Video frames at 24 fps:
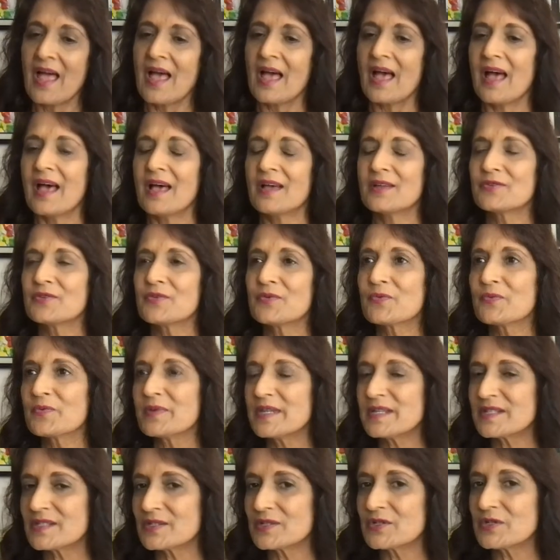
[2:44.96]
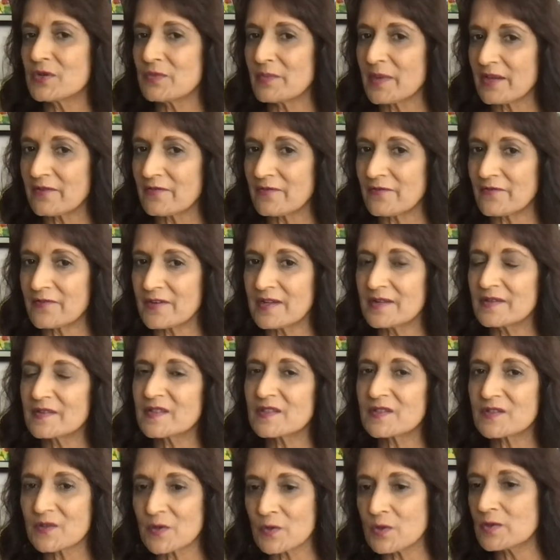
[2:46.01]
And the reason you may feel
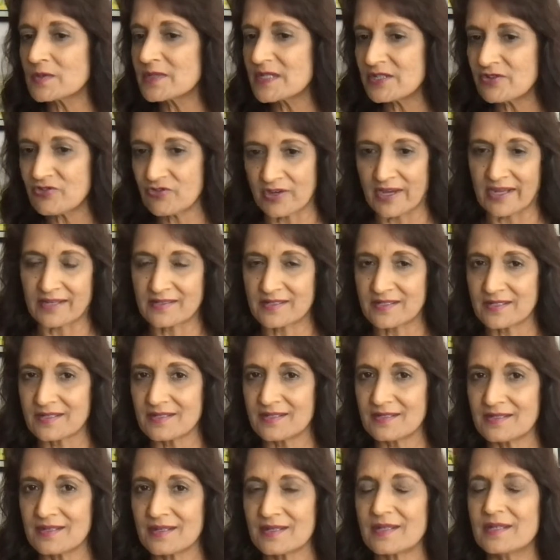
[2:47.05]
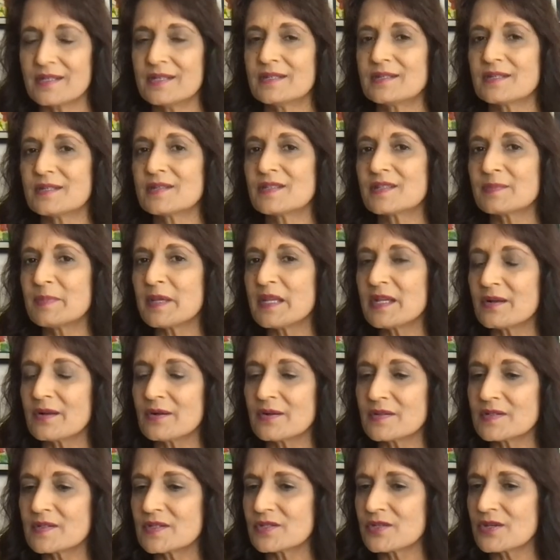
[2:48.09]
so dejected, it is
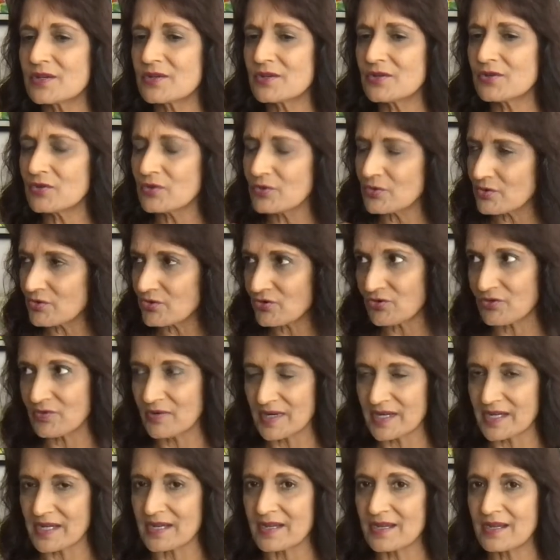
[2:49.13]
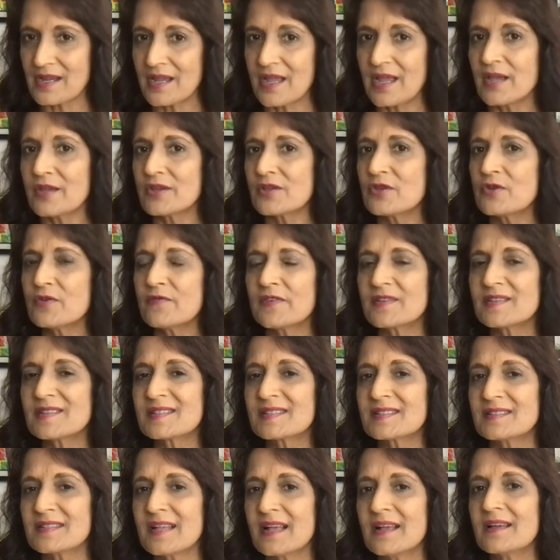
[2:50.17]
because usually you've
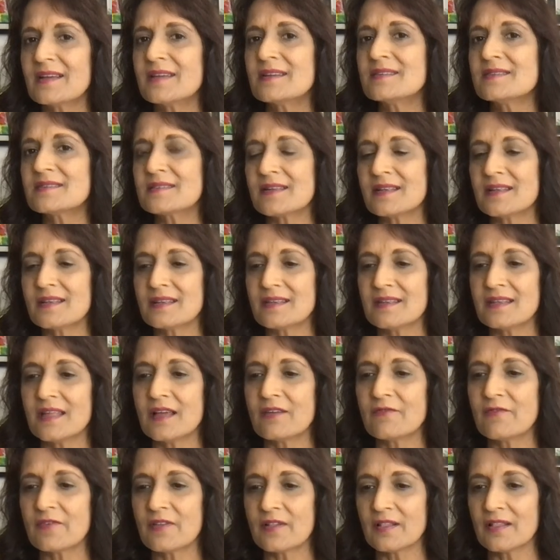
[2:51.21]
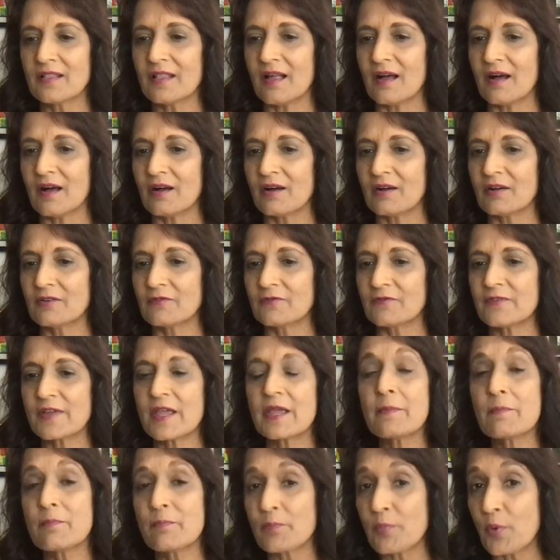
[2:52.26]
assigned a level of
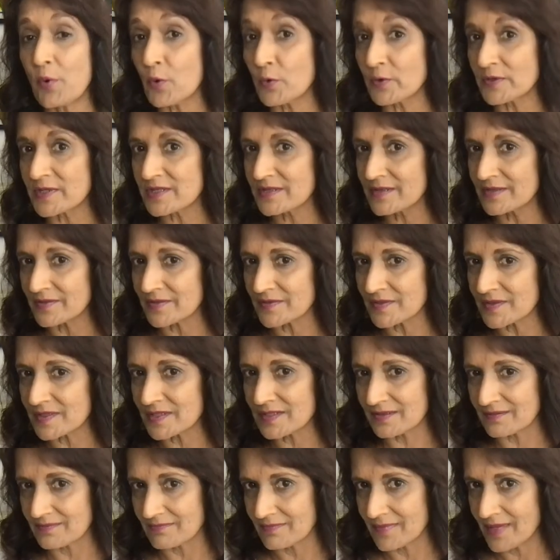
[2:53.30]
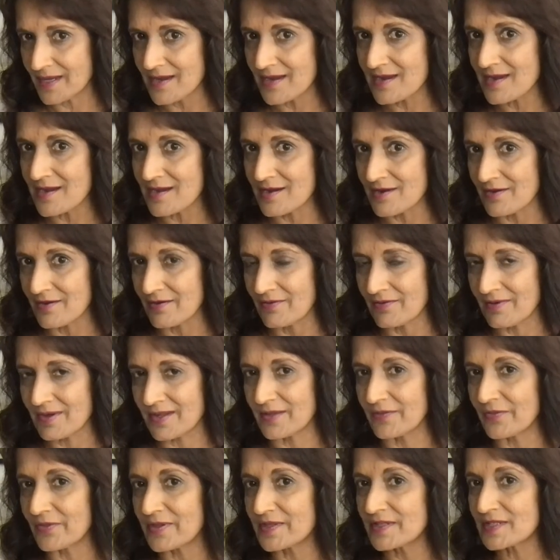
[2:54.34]
importance here
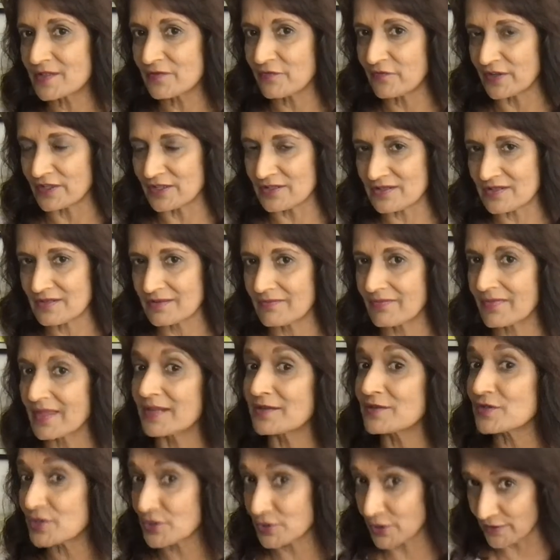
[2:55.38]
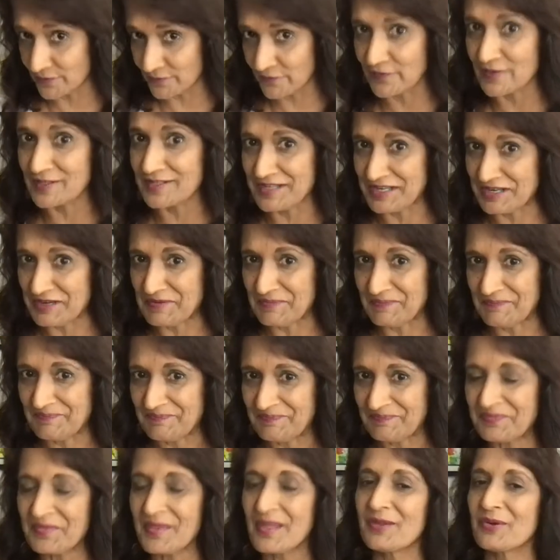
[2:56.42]
in this fit that is not fitting,
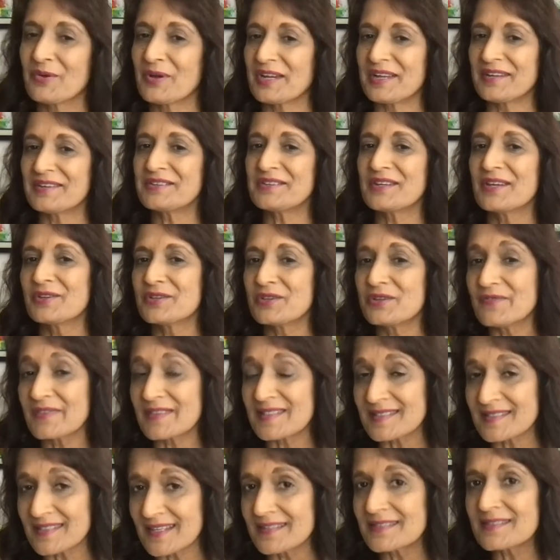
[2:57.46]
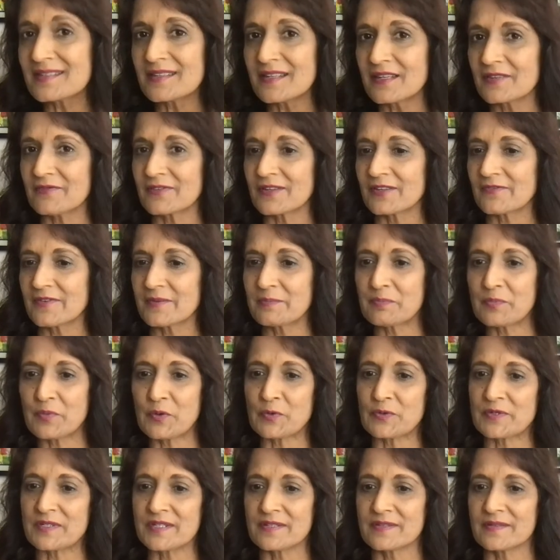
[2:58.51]
right? You've assigned a level of
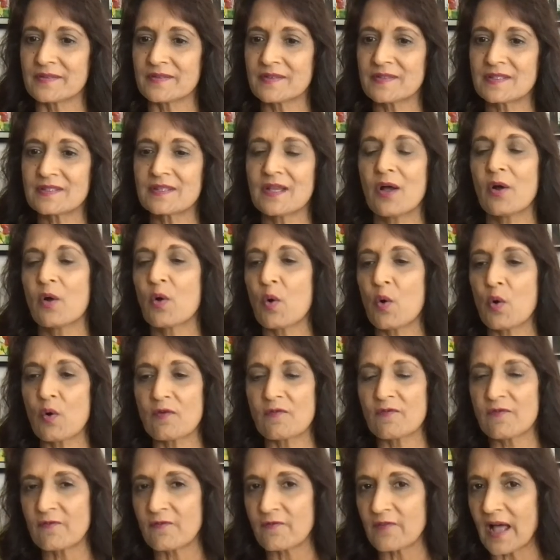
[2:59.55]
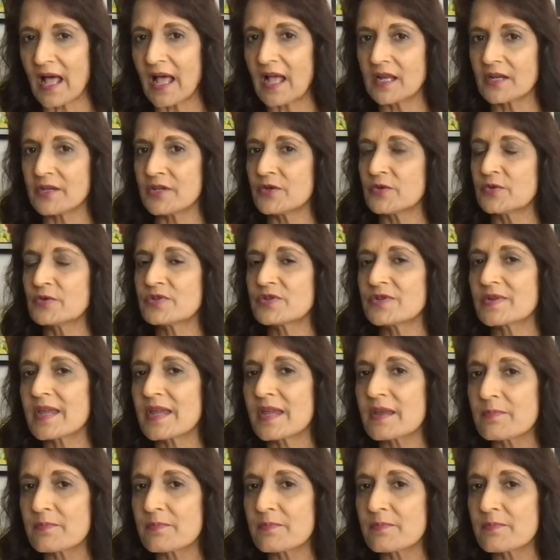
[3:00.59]
importance or value to a